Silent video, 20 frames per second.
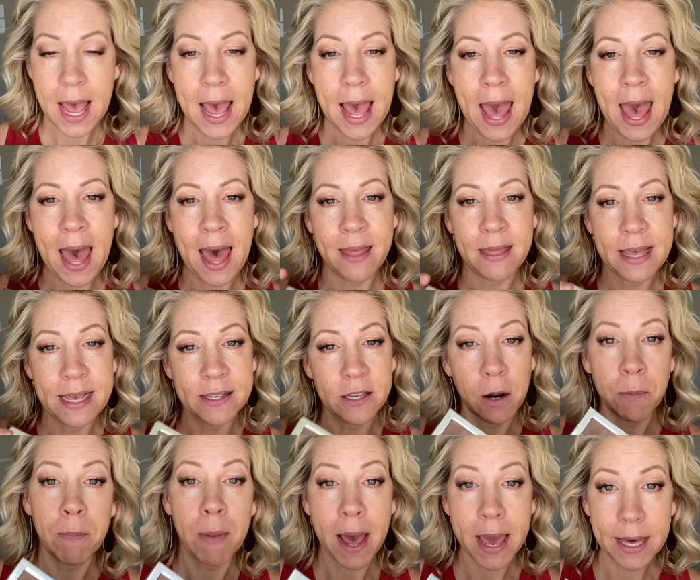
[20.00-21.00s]
And these are
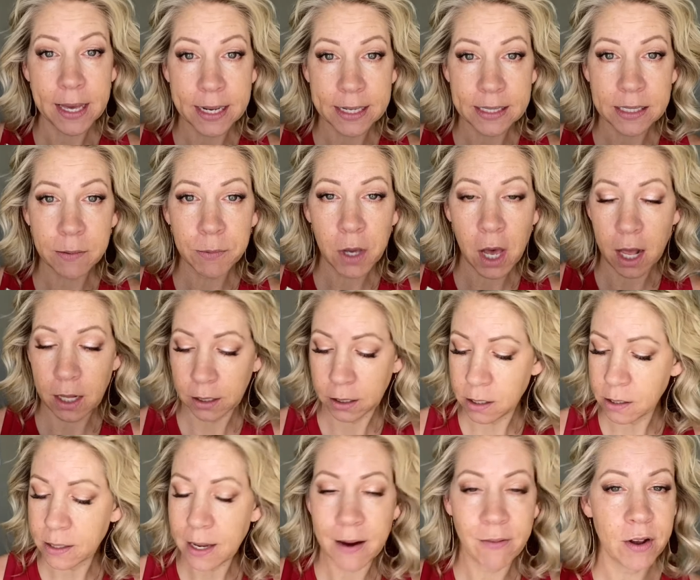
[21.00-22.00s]
my custom
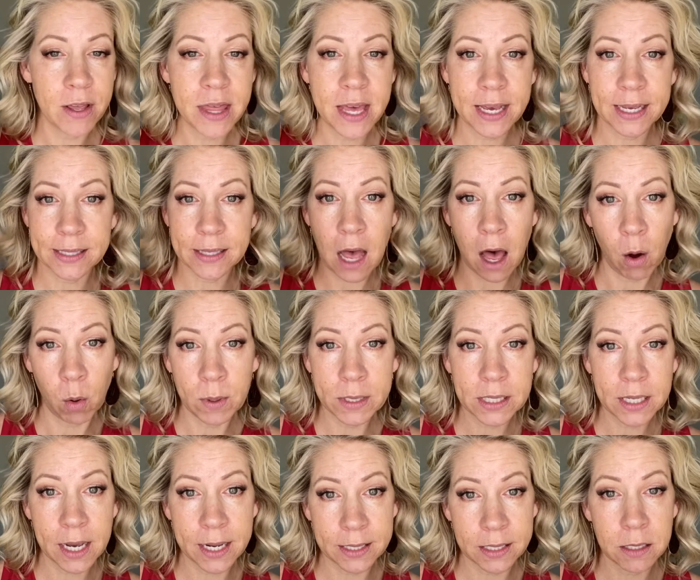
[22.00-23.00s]
colors. Everything is always
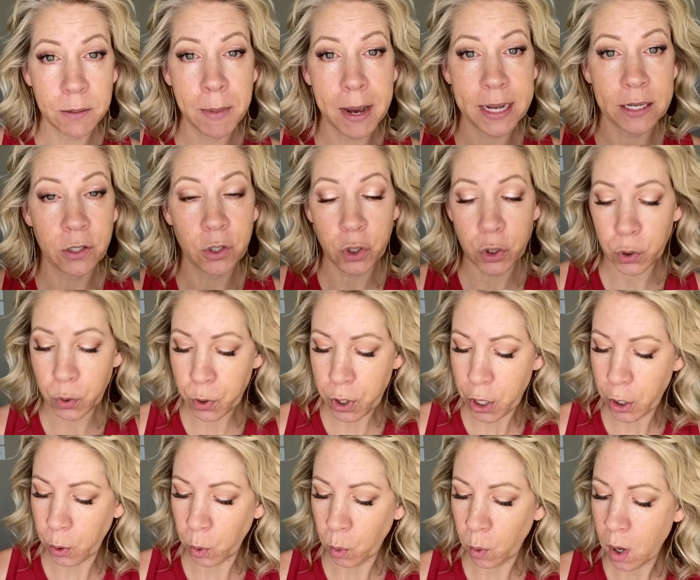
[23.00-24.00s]
customized to
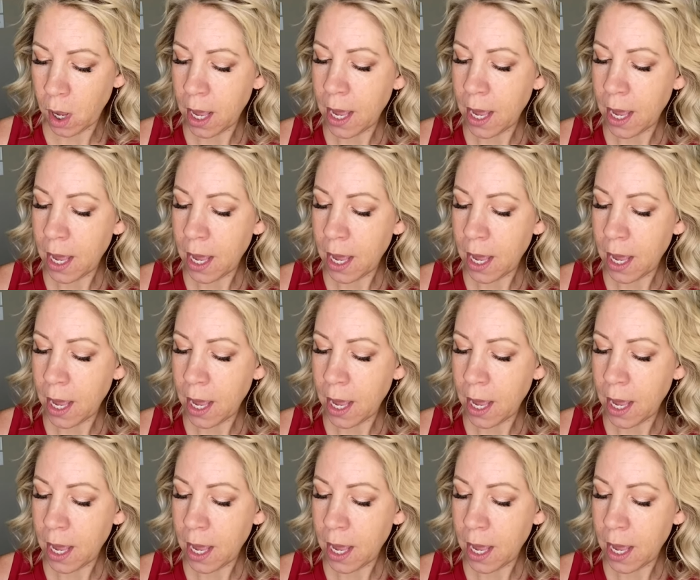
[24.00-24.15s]
you.